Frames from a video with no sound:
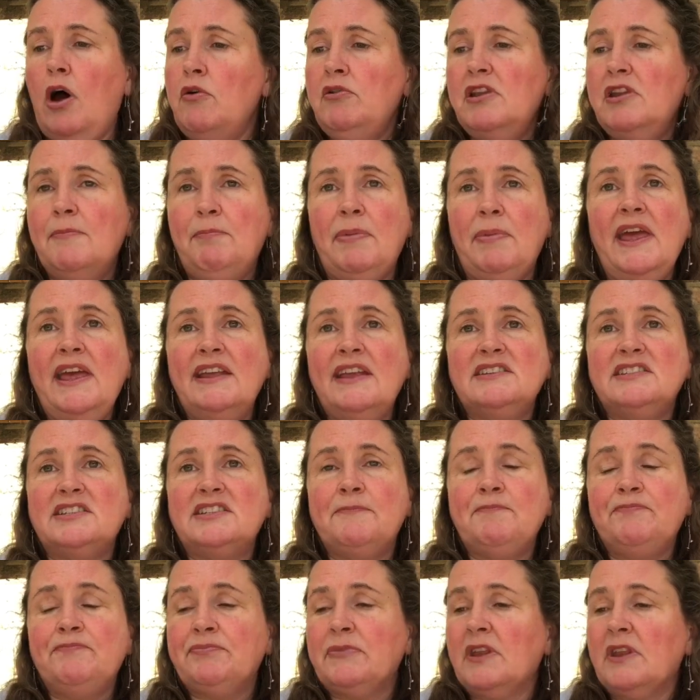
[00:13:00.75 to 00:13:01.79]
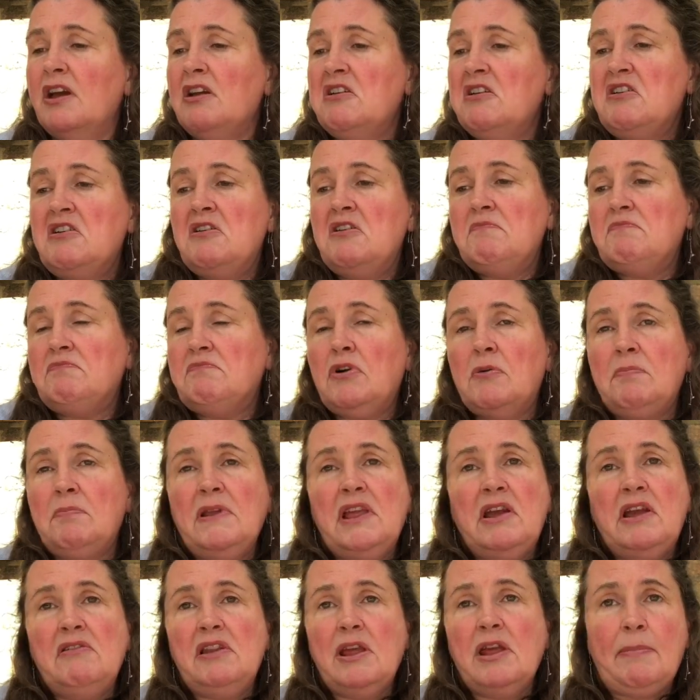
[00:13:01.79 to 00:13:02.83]
Only a bit,
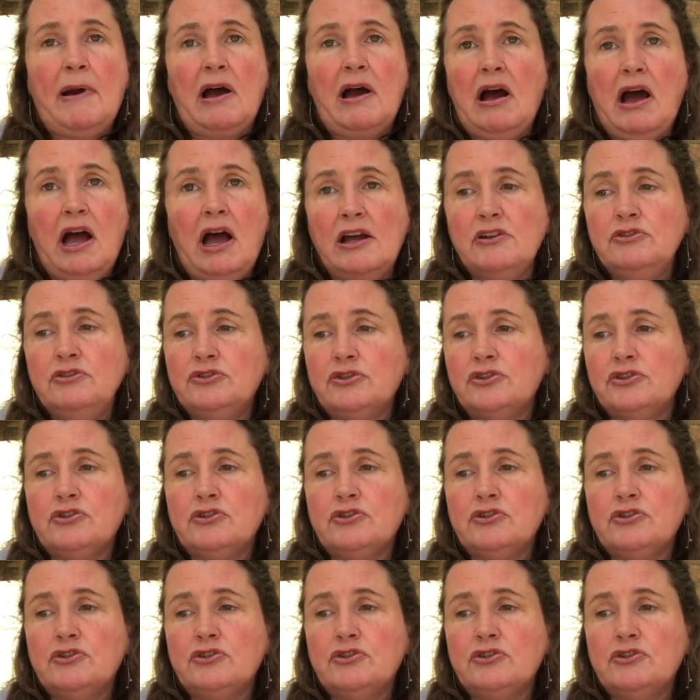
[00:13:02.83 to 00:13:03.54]
probably only about 100